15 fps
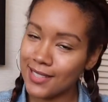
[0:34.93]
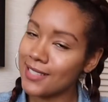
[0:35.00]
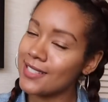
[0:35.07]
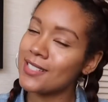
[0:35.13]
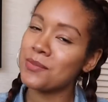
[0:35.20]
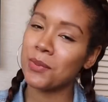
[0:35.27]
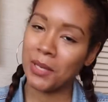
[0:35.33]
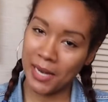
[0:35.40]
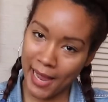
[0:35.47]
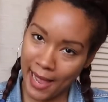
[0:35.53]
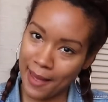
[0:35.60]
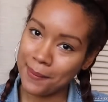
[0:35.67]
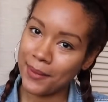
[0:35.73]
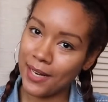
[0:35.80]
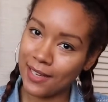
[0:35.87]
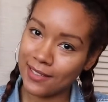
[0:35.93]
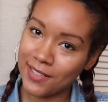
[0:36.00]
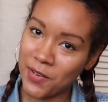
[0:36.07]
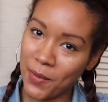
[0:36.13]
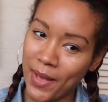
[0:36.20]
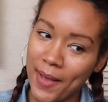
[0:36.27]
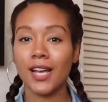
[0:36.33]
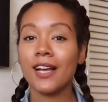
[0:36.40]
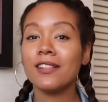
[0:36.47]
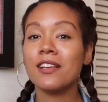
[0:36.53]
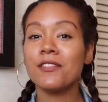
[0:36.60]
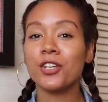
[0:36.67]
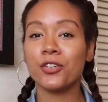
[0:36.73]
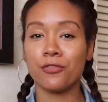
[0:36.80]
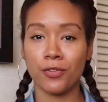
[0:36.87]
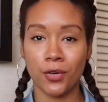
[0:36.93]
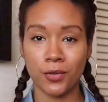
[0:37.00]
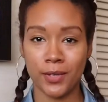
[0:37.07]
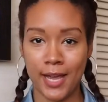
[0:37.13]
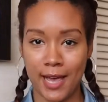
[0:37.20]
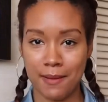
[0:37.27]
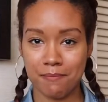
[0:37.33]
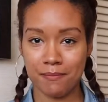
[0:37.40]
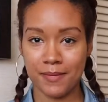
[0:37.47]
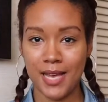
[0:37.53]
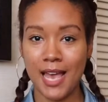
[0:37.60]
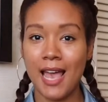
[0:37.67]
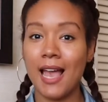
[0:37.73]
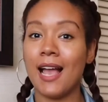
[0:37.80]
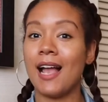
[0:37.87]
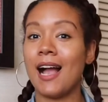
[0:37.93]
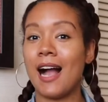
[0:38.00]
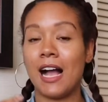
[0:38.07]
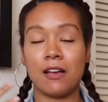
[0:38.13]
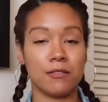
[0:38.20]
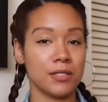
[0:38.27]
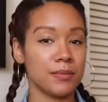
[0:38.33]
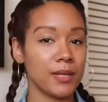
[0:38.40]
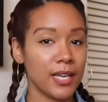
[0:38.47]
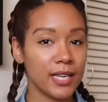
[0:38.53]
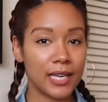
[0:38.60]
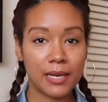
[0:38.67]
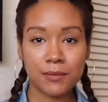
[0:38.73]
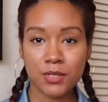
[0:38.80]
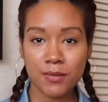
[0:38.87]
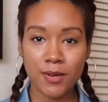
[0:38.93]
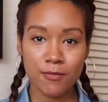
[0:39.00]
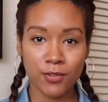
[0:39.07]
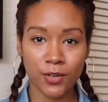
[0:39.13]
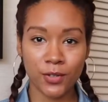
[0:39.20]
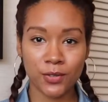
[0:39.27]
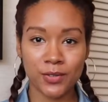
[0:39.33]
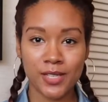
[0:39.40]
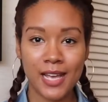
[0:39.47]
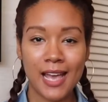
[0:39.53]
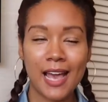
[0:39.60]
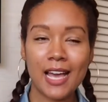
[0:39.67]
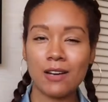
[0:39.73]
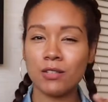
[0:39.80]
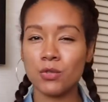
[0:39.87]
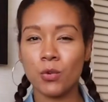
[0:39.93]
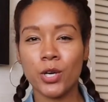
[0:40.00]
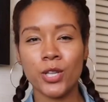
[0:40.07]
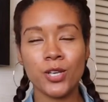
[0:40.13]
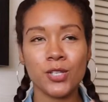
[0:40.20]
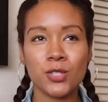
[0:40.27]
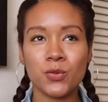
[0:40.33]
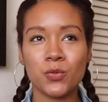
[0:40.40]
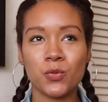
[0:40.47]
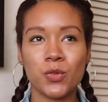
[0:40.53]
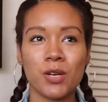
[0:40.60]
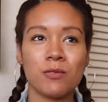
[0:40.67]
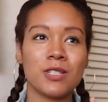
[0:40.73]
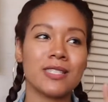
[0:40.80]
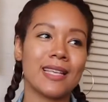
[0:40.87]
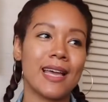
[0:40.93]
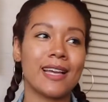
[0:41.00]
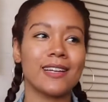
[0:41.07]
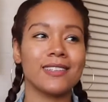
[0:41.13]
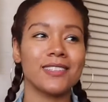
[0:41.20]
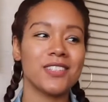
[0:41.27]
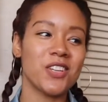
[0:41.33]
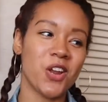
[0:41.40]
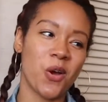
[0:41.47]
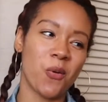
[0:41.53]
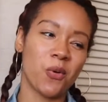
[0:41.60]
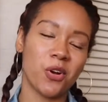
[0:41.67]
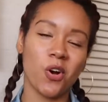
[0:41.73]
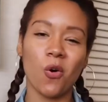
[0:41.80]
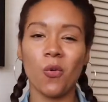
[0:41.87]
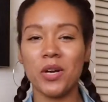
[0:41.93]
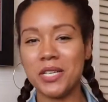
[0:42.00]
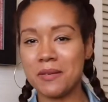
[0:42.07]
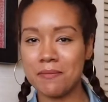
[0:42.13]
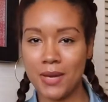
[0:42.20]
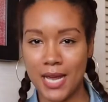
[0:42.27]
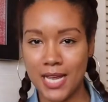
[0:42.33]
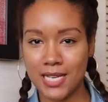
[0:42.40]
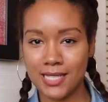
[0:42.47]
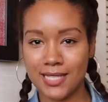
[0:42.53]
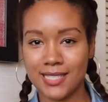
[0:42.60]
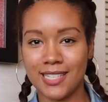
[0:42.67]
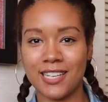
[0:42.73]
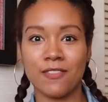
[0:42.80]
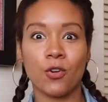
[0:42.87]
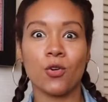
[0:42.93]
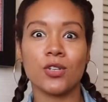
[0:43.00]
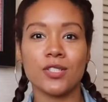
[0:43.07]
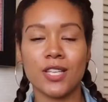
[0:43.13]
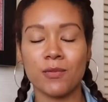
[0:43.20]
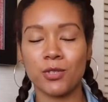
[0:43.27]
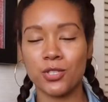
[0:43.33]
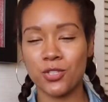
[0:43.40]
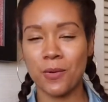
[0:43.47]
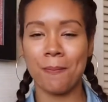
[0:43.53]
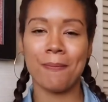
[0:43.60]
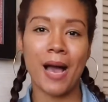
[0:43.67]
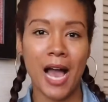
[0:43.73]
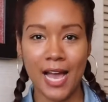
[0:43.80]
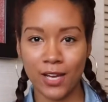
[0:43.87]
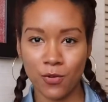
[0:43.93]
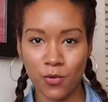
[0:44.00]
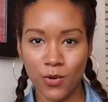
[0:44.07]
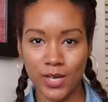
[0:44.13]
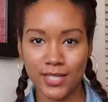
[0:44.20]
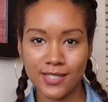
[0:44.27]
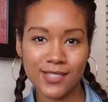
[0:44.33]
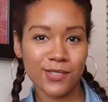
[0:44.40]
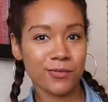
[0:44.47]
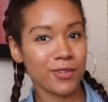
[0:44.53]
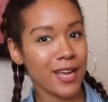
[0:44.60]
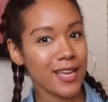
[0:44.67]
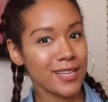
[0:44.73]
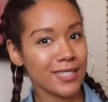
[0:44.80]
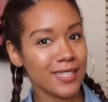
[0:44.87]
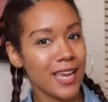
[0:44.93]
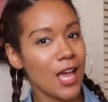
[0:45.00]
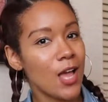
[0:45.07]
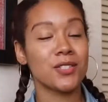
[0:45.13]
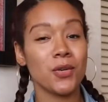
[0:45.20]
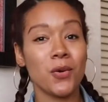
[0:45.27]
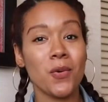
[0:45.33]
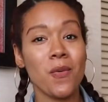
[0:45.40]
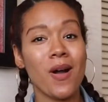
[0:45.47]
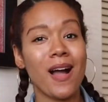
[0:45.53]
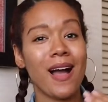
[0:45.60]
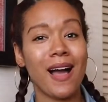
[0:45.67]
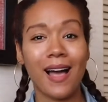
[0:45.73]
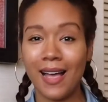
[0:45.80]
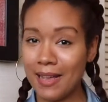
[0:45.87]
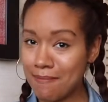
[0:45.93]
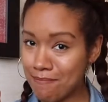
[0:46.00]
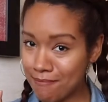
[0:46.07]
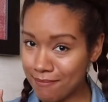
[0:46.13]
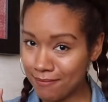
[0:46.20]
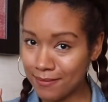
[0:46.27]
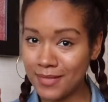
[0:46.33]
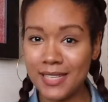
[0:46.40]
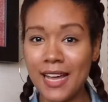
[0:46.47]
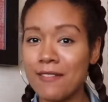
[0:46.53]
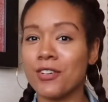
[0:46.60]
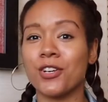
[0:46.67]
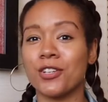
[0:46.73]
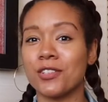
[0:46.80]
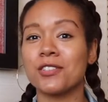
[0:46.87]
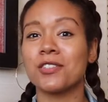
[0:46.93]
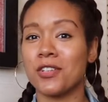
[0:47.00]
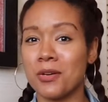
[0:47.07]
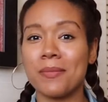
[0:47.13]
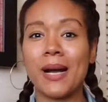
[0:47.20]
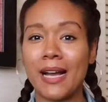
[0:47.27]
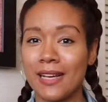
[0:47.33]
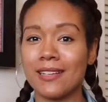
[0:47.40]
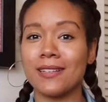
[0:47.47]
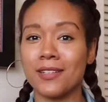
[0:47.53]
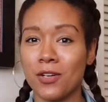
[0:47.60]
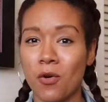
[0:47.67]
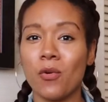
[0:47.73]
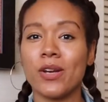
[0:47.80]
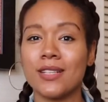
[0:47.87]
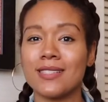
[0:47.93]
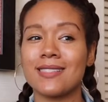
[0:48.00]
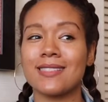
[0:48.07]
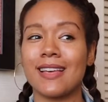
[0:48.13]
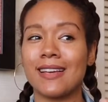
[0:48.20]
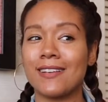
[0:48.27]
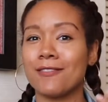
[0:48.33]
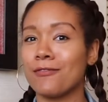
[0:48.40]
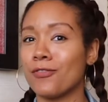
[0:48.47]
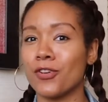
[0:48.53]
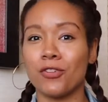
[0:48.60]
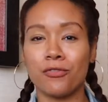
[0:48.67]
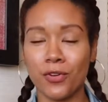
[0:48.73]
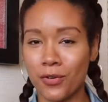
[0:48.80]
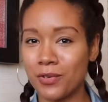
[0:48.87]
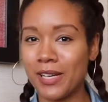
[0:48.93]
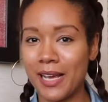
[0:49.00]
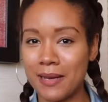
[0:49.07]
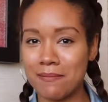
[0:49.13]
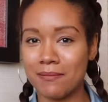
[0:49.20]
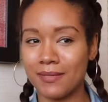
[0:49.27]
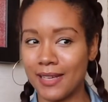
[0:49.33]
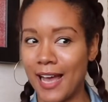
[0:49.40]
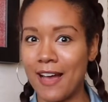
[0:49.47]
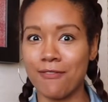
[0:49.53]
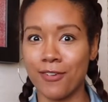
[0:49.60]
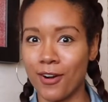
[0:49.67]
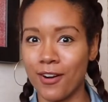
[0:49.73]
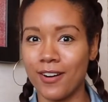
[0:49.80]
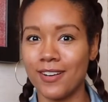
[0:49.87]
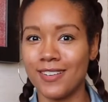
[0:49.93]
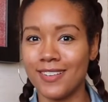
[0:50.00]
This has been happening, okay? I love a good phone game. I was playing games on my phone and it was one of those that was like, you know, coin based. And of course they want you to buy coins, right? So I'm never gonna buy coins like for a phone game ever.